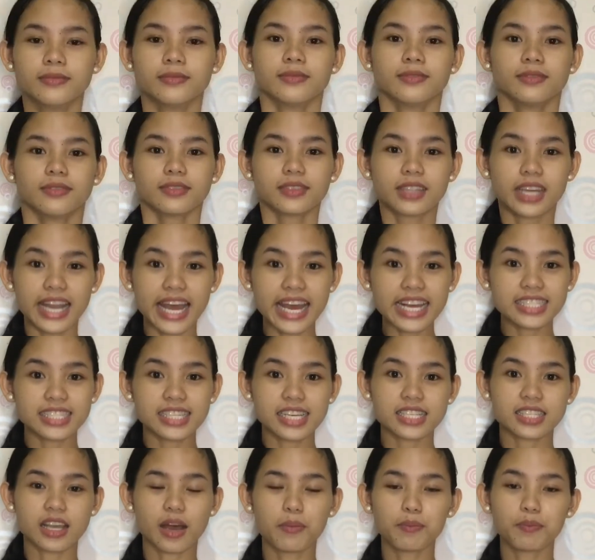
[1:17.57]
The next
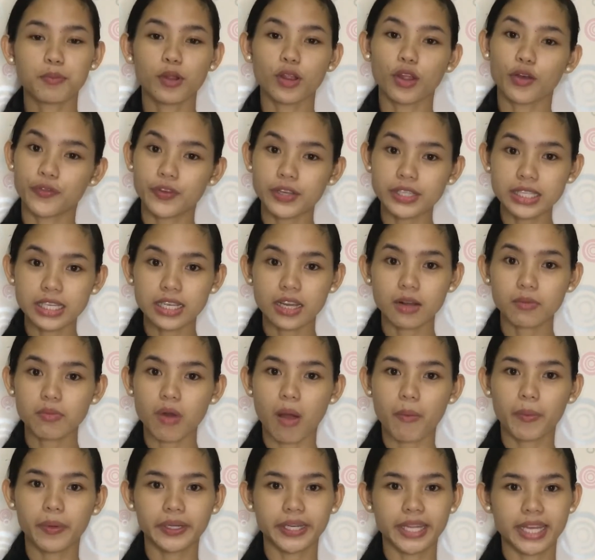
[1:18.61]
example of physical
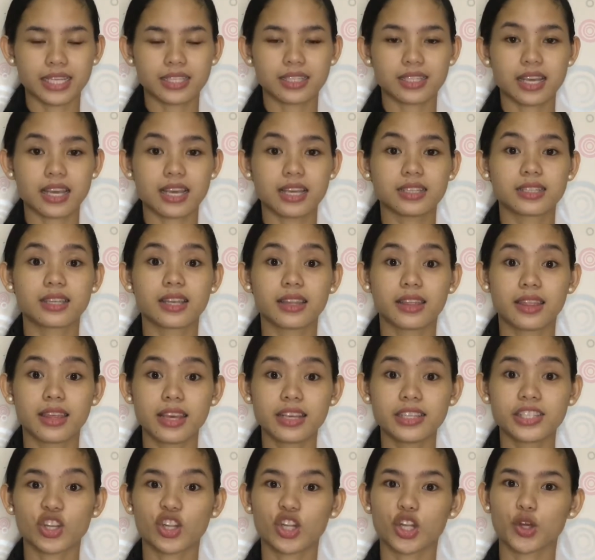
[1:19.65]
properties is the
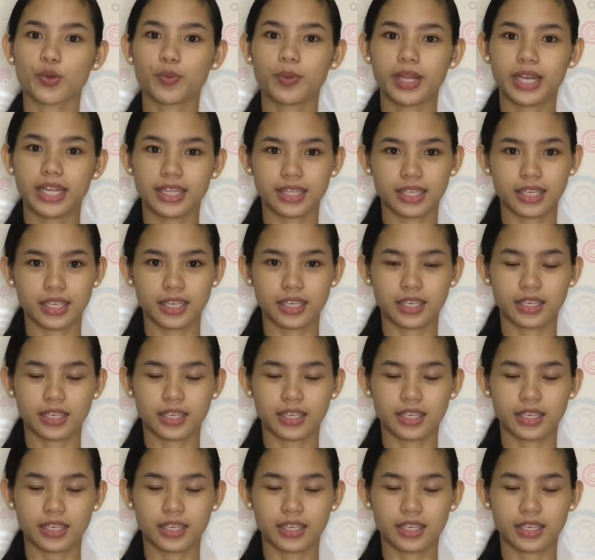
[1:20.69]
solubility.